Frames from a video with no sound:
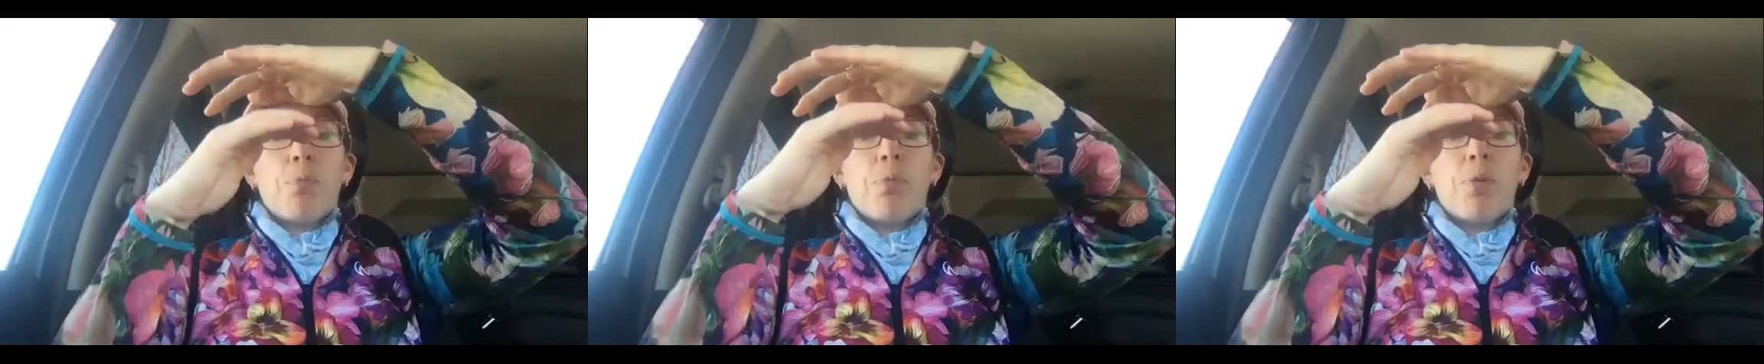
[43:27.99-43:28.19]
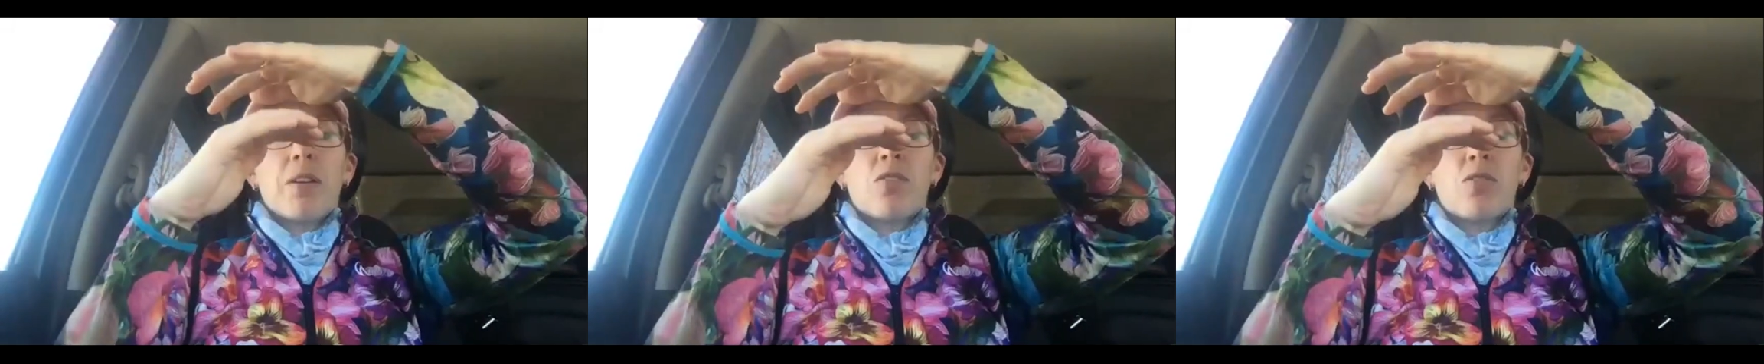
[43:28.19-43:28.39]

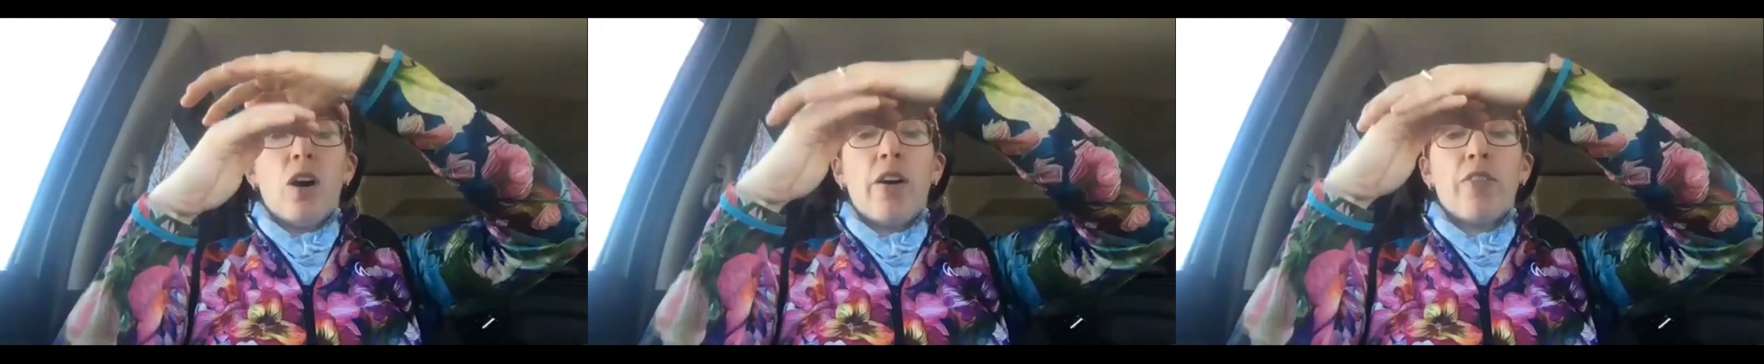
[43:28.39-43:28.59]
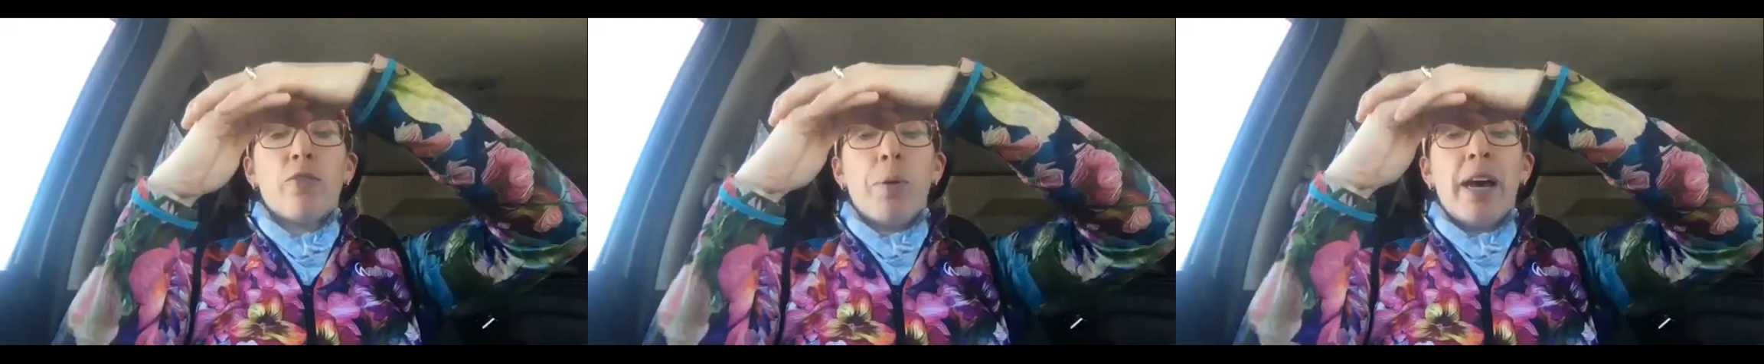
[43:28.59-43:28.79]
the
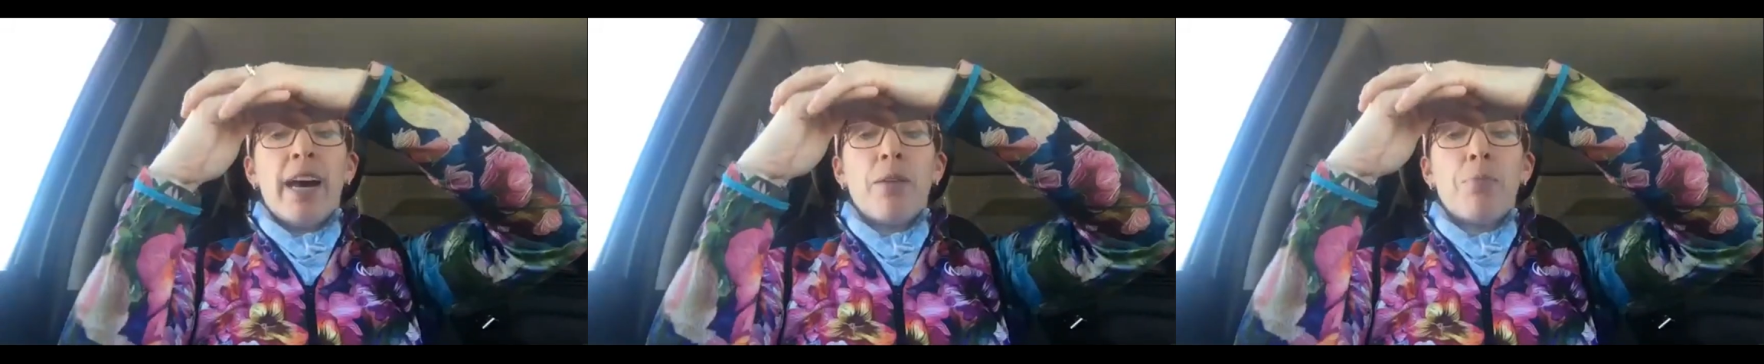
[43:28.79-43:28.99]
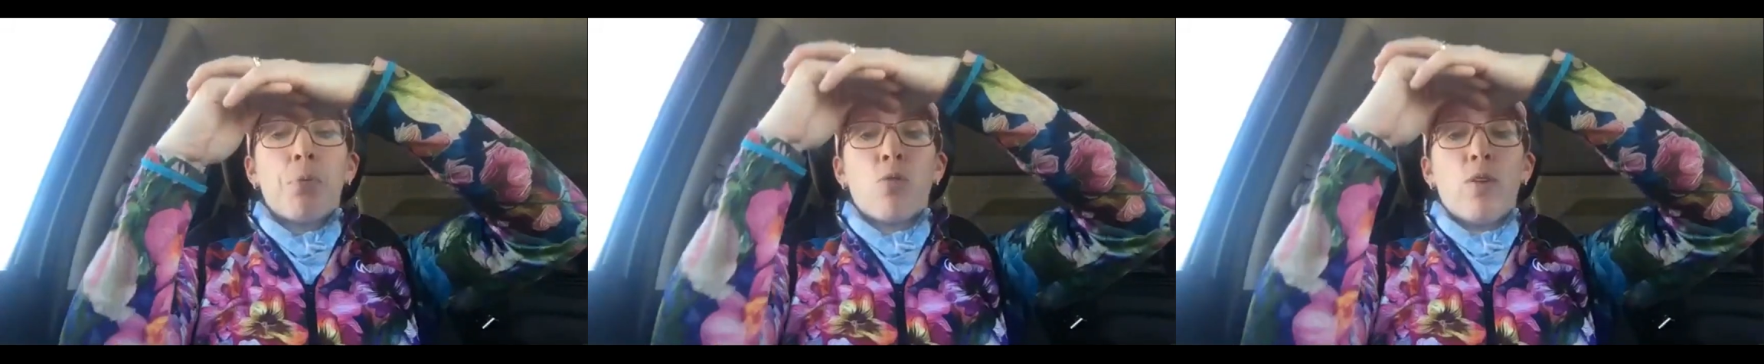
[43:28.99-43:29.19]
soft
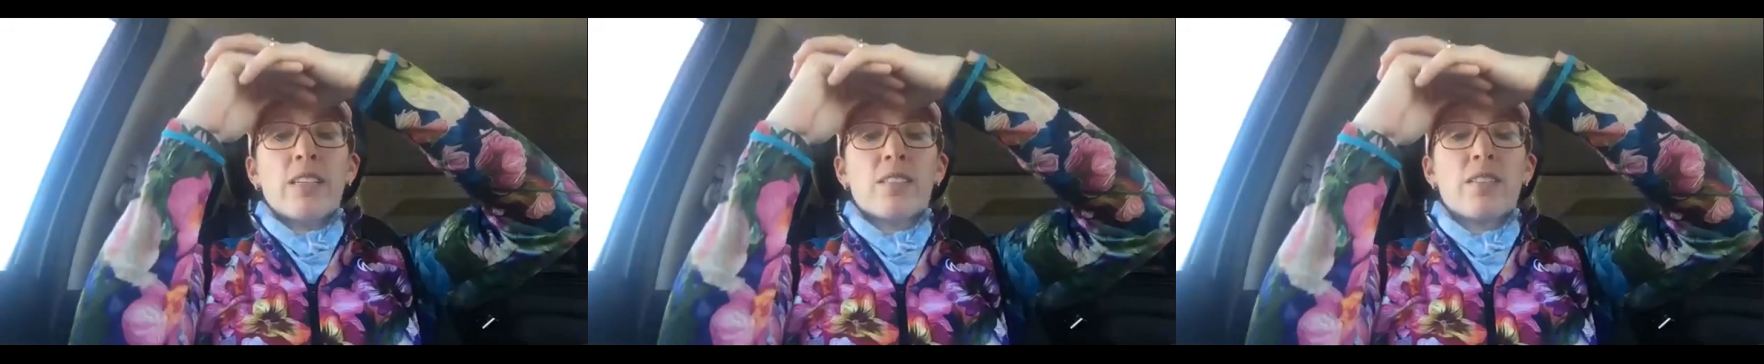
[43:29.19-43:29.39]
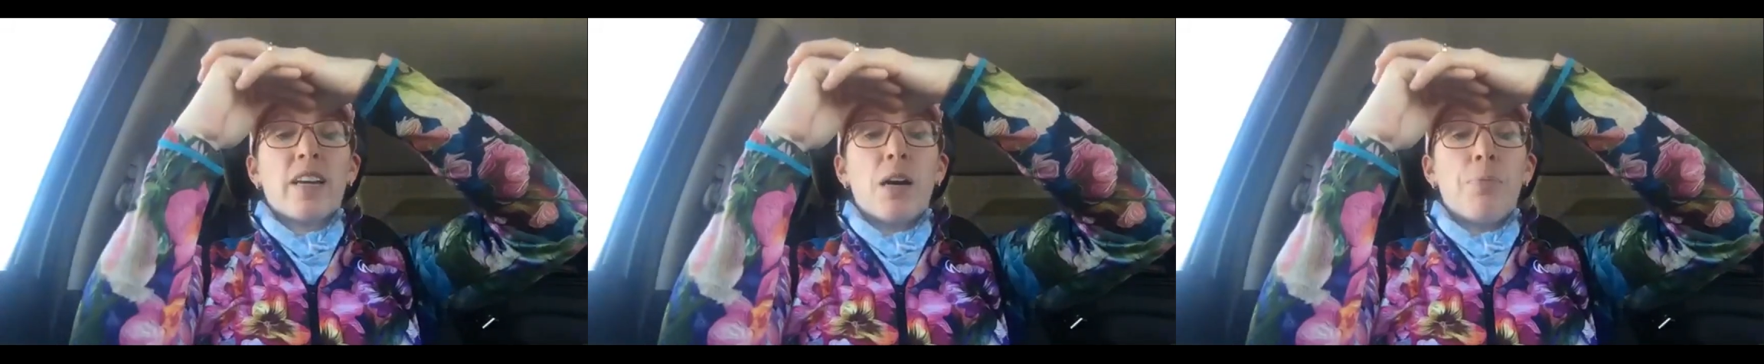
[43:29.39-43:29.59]
pad
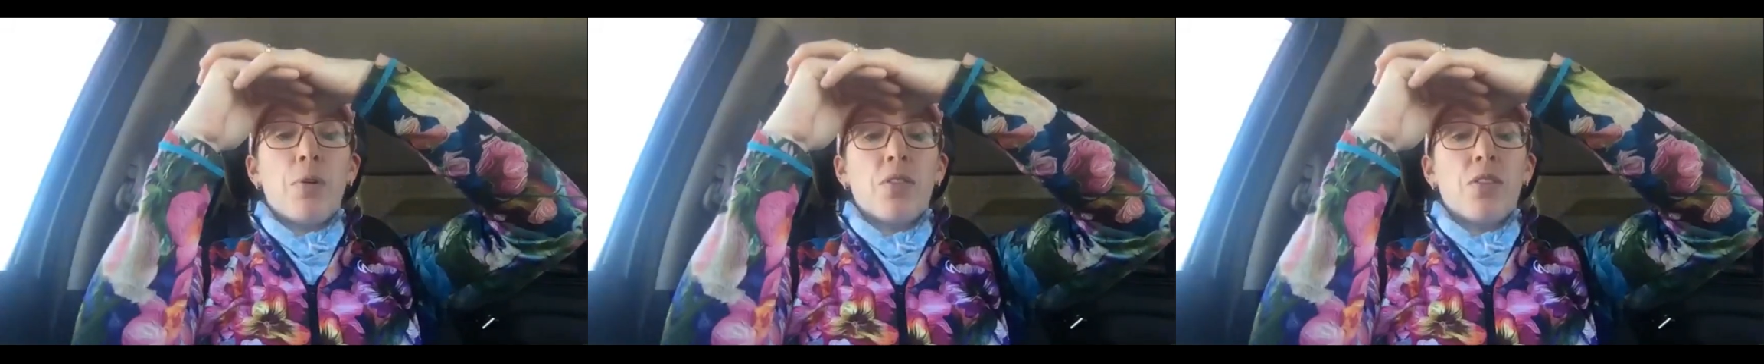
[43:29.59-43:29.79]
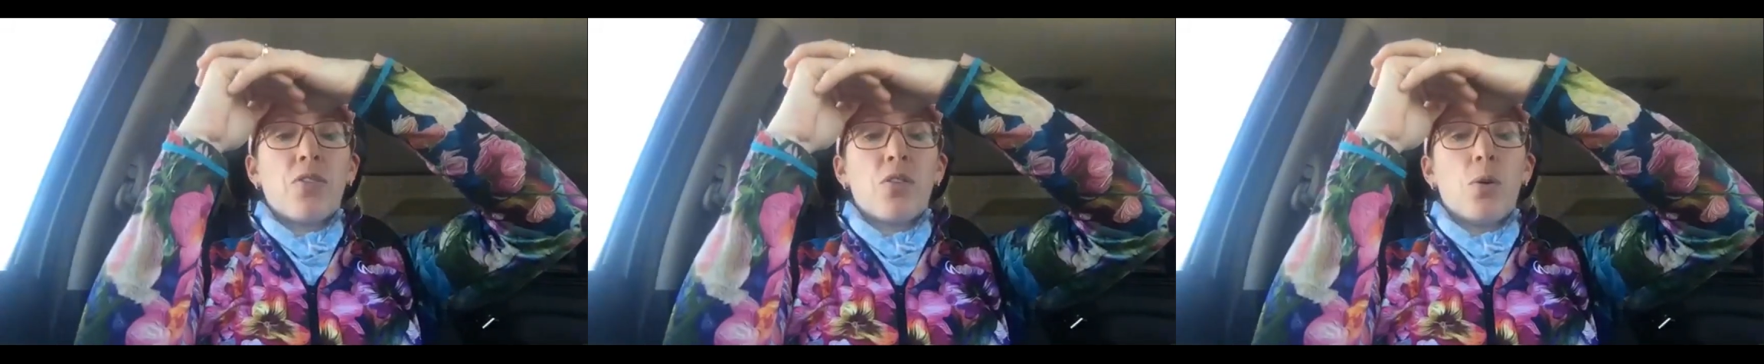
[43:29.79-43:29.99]
pressing up
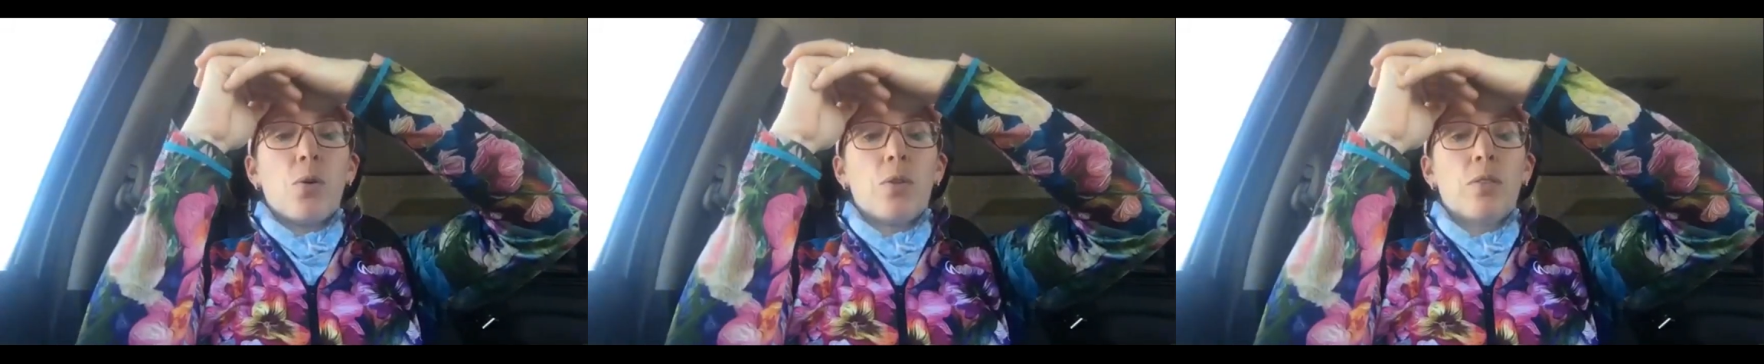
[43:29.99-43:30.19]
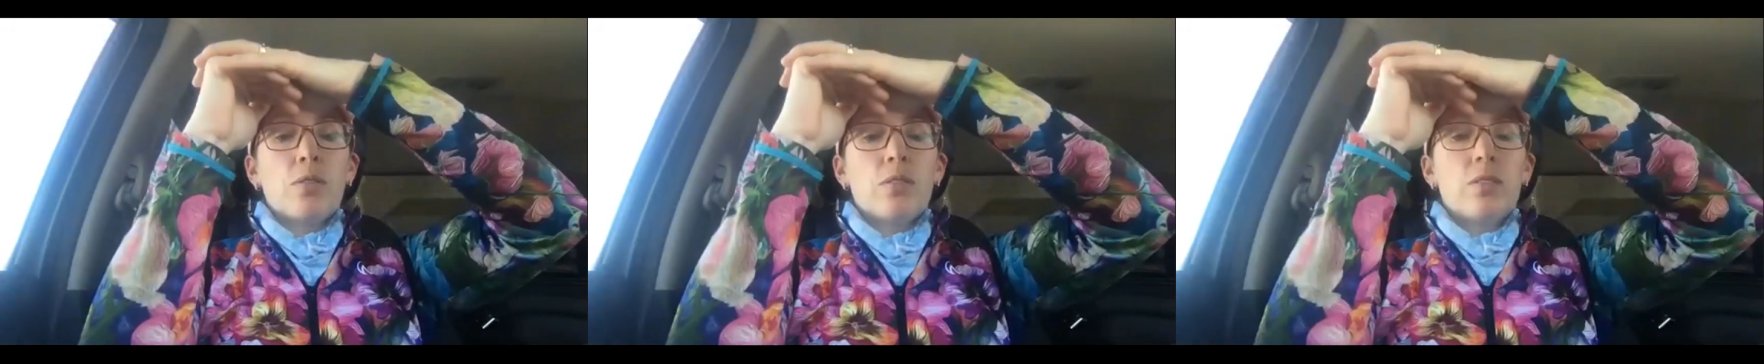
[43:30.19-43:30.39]
on the sole.